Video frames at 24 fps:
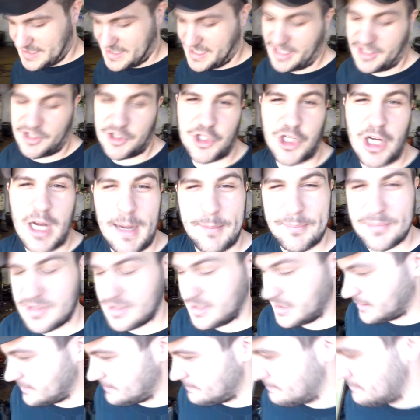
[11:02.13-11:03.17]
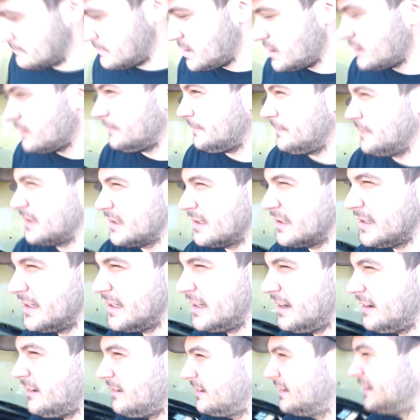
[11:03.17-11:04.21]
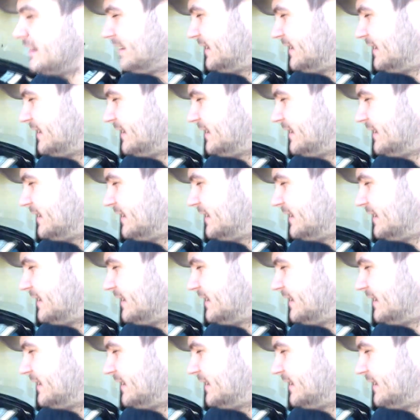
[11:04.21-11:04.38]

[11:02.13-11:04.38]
thing chops like a motherfucker now.